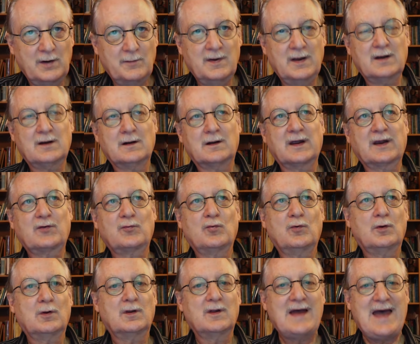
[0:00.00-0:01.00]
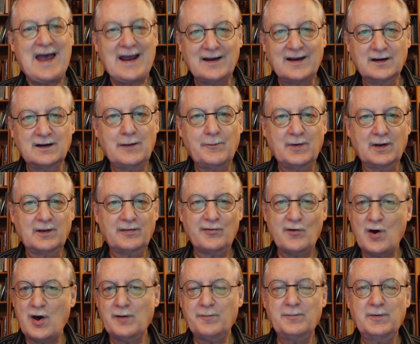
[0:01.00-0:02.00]
intellectual academic
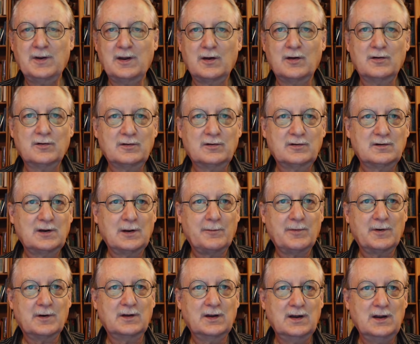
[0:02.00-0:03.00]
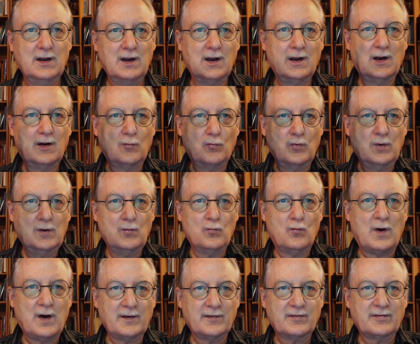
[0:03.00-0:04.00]
thought, because typically we
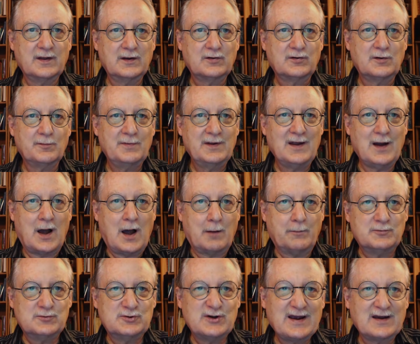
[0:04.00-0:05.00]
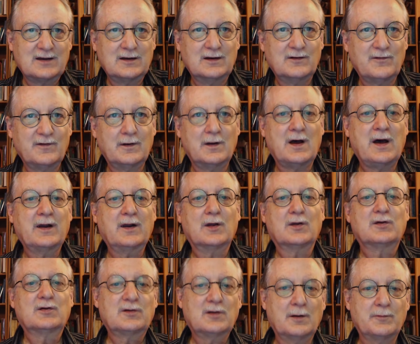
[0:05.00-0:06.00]
want things to be objective, not
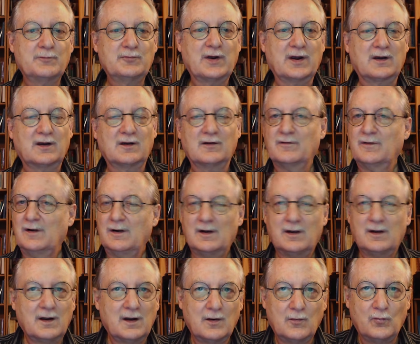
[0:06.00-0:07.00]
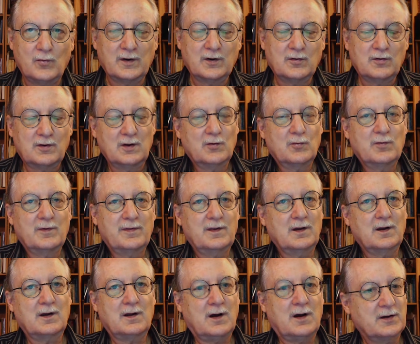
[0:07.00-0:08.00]
subjective. When you're dealing with the
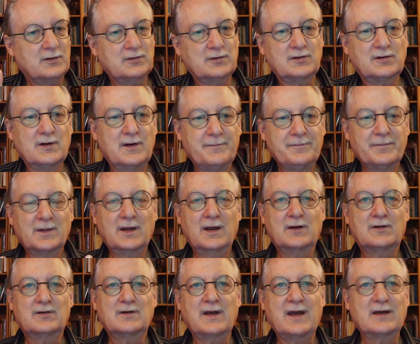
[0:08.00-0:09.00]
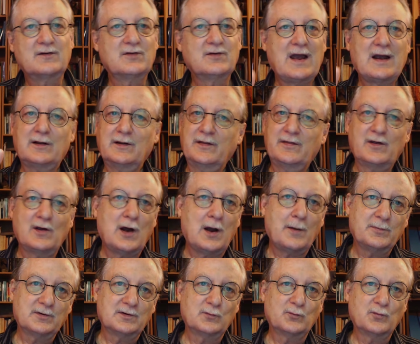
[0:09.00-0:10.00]
unconscious, it's exactly the
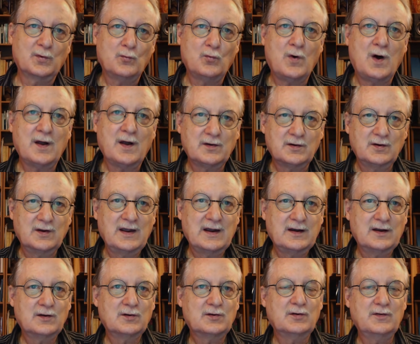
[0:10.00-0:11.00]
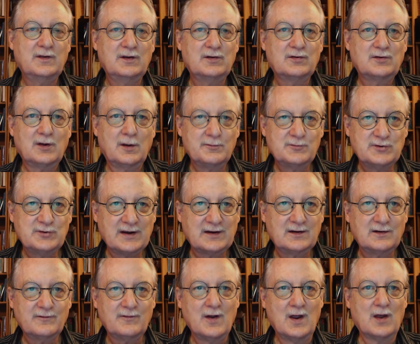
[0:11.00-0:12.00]
opposite. We want to get into the
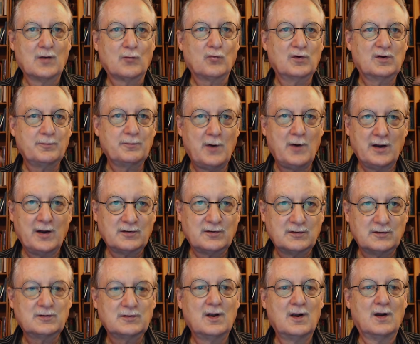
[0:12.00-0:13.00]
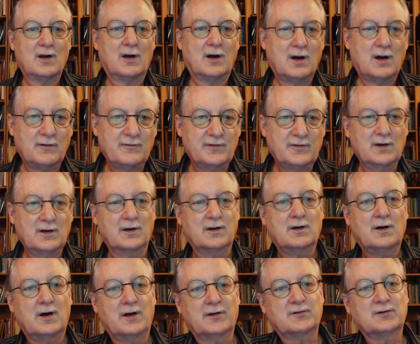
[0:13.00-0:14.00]
subjective responses of the
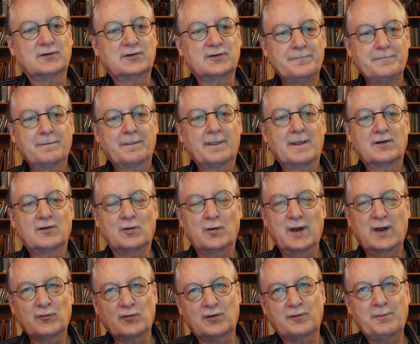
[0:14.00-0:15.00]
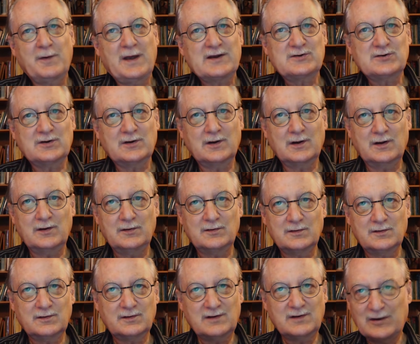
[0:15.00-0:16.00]
unconscious. So introspection is
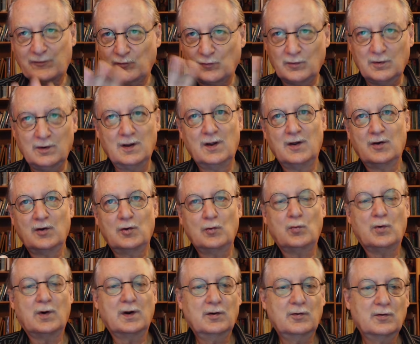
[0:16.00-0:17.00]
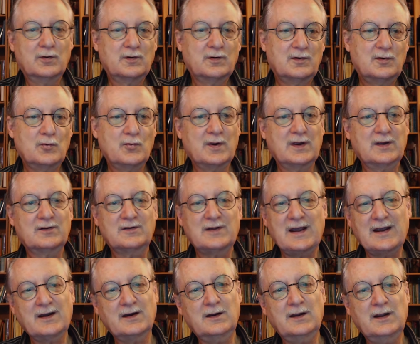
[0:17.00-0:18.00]
central to what Jung is doing.
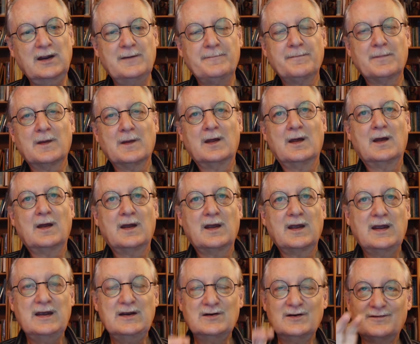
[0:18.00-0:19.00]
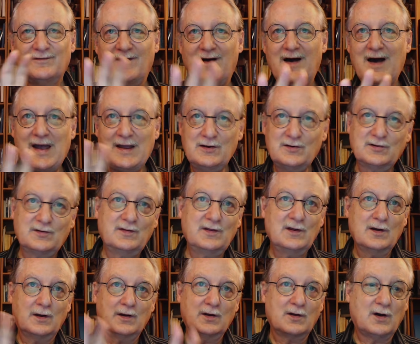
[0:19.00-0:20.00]
Secondly, he divides
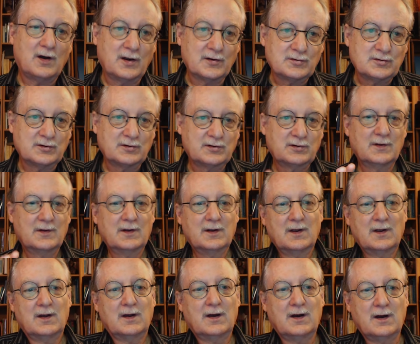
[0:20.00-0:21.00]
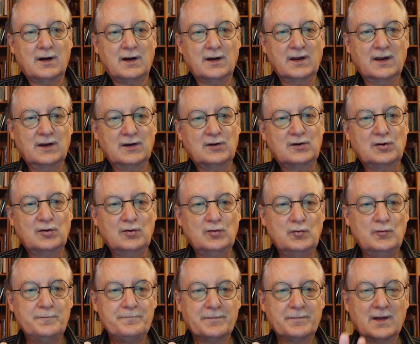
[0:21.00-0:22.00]
the unconscious
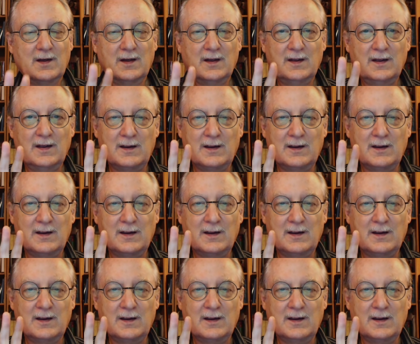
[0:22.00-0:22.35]
into a